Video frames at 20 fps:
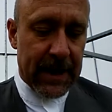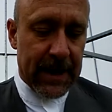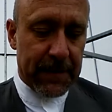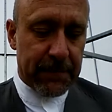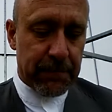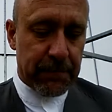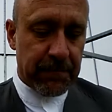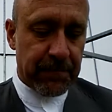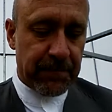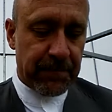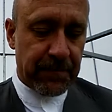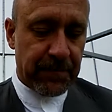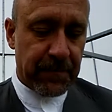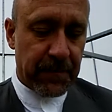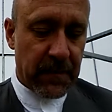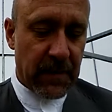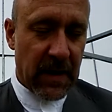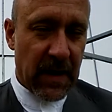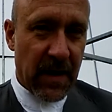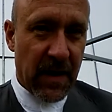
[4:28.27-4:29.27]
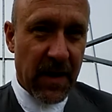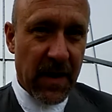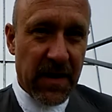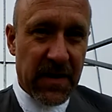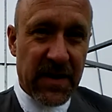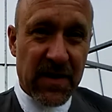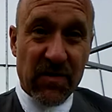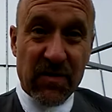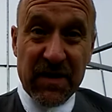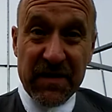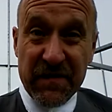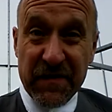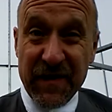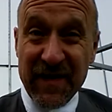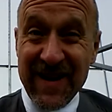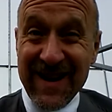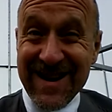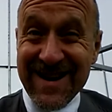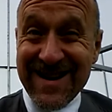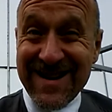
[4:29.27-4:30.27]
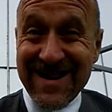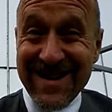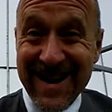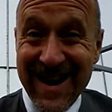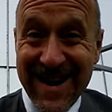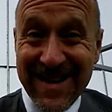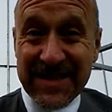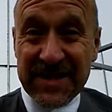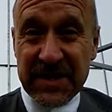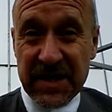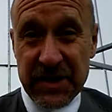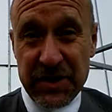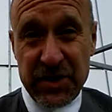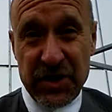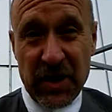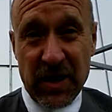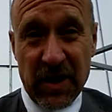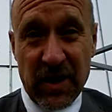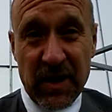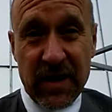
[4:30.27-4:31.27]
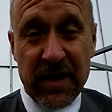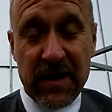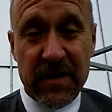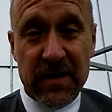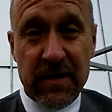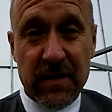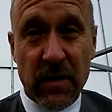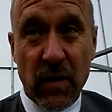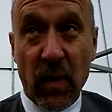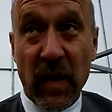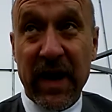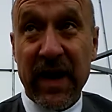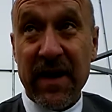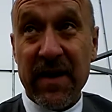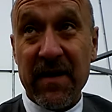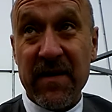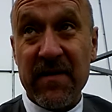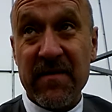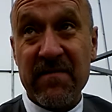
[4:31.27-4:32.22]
um, you're in for a nasty shock when